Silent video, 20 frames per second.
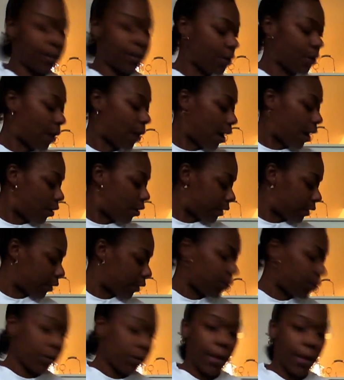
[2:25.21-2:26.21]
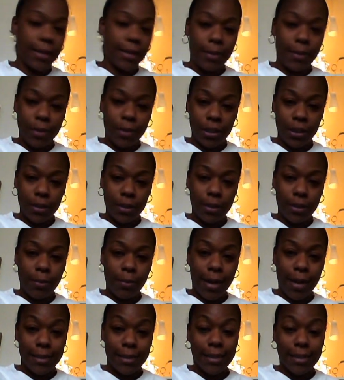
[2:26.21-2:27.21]
So I also, as I mentioned
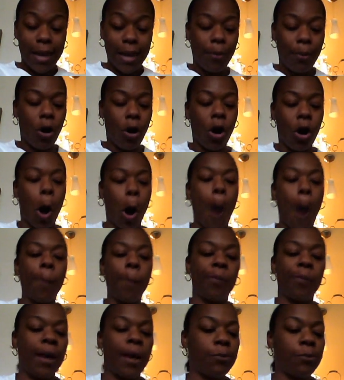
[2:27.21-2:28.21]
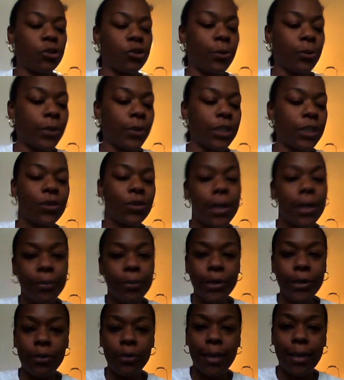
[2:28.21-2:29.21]
in my stamp haul, I'm really trying
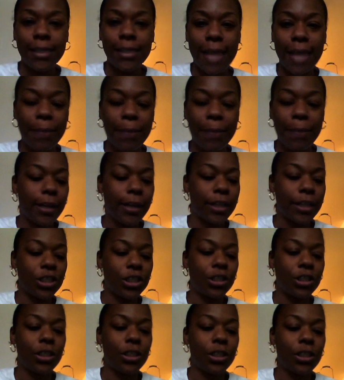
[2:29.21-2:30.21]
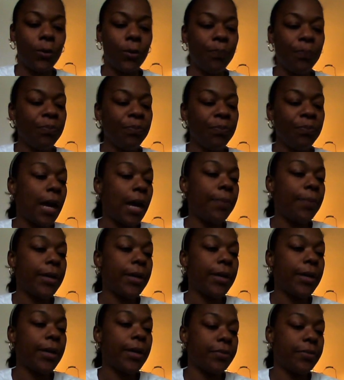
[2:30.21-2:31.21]
to build my stamp collection. So I
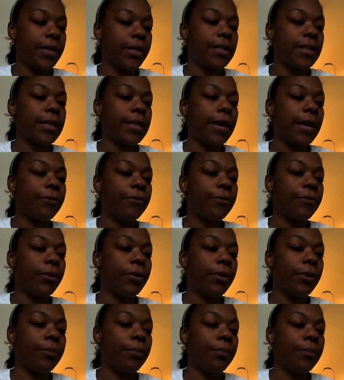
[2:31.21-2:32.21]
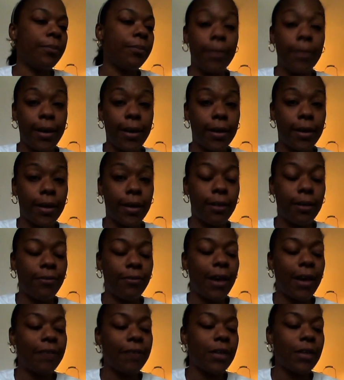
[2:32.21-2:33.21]
picked up this set from eBay
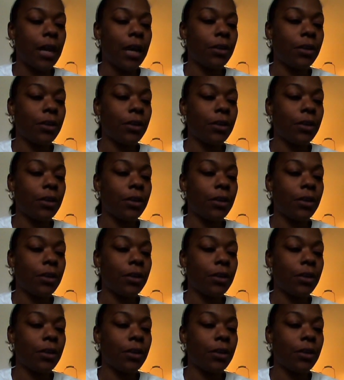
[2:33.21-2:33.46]
again, $5,